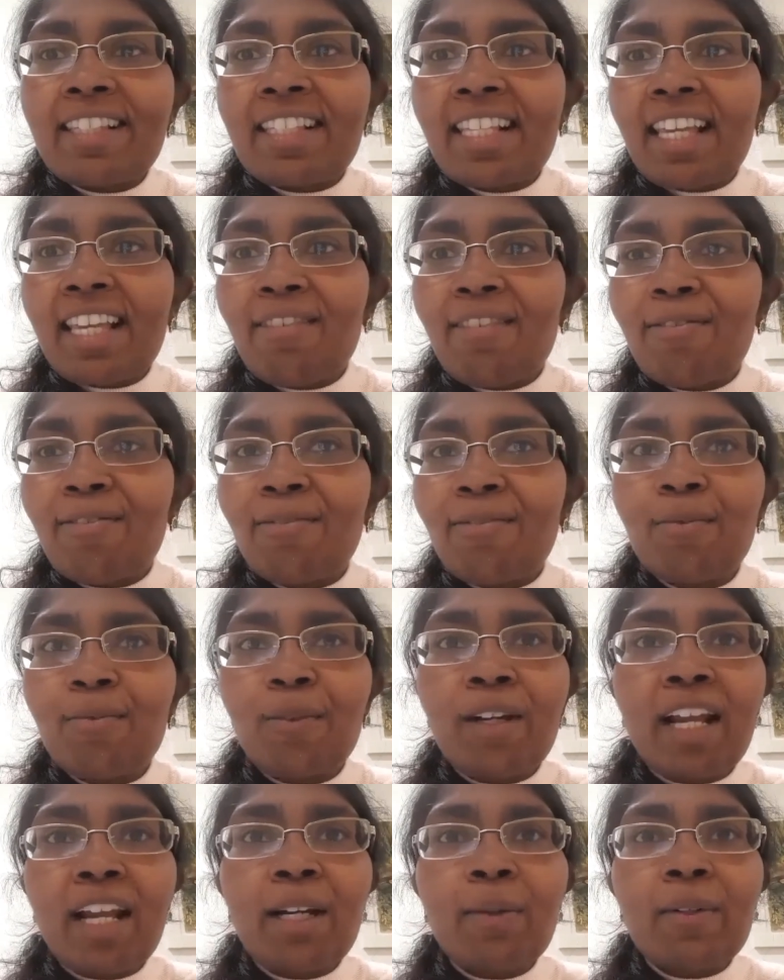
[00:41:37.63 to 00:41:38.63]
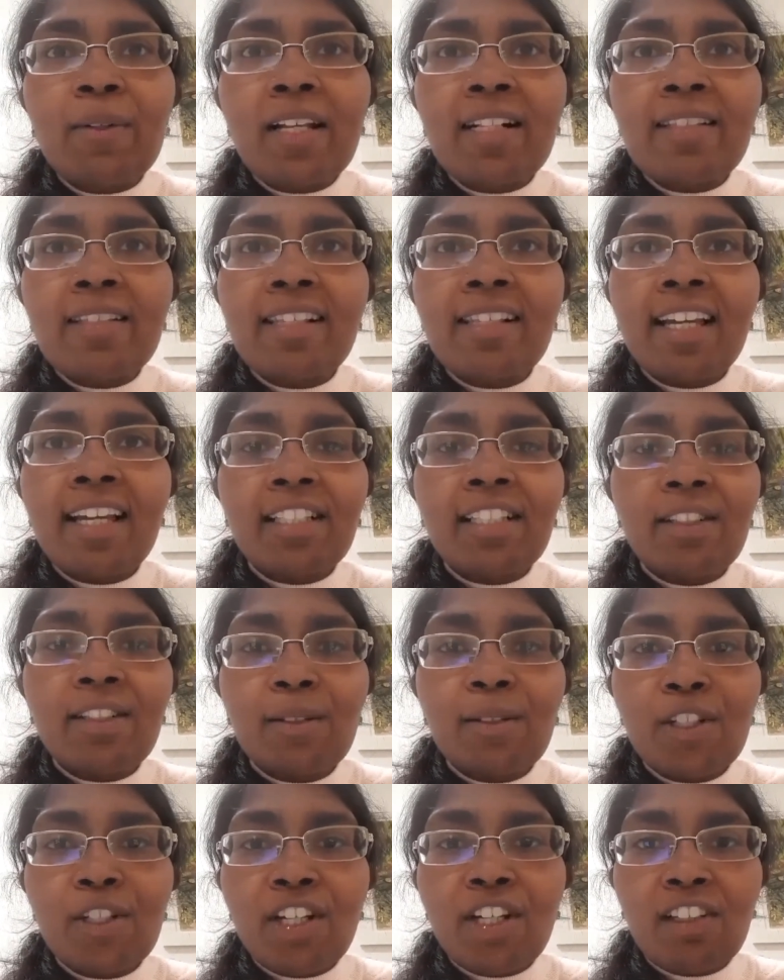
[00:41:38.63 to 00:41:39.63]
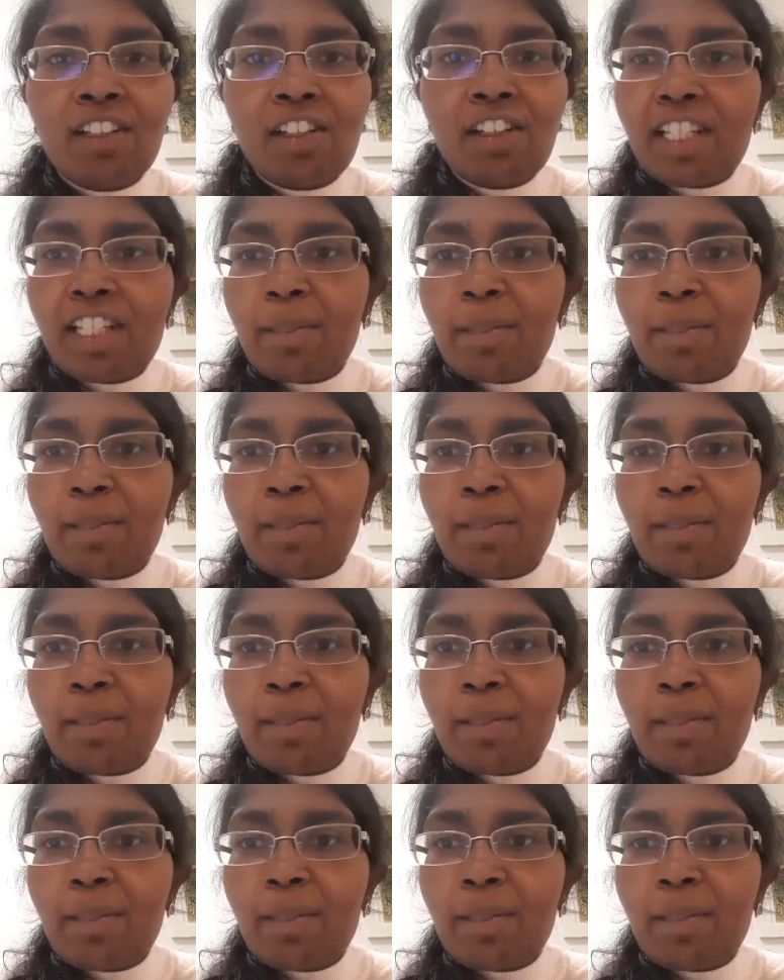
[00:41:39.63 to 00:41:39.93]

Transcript: Would anyone else like to share their